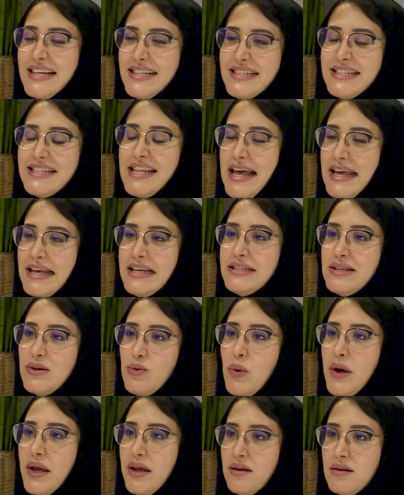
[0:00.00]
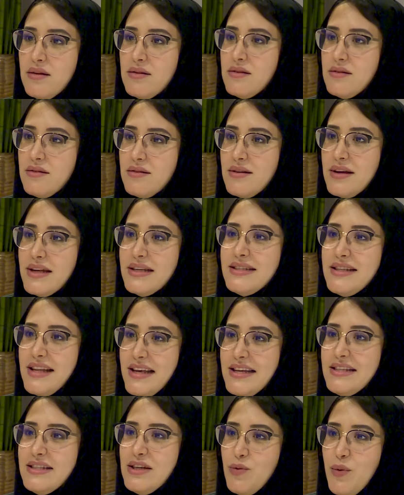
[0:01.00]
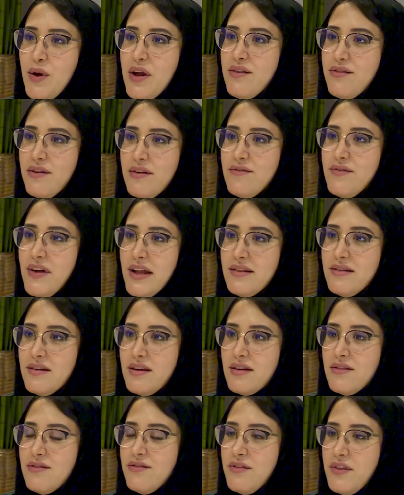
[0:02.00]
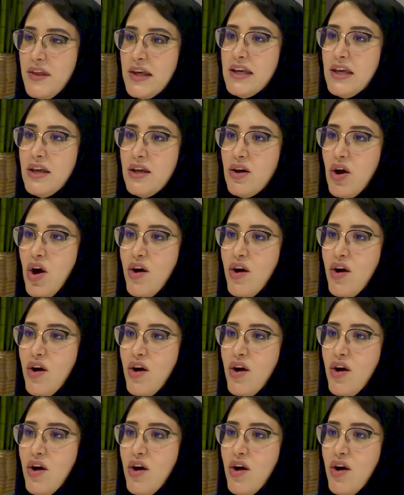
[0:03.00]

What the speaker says: It's the easy way. It's the easy way of inventing, thinking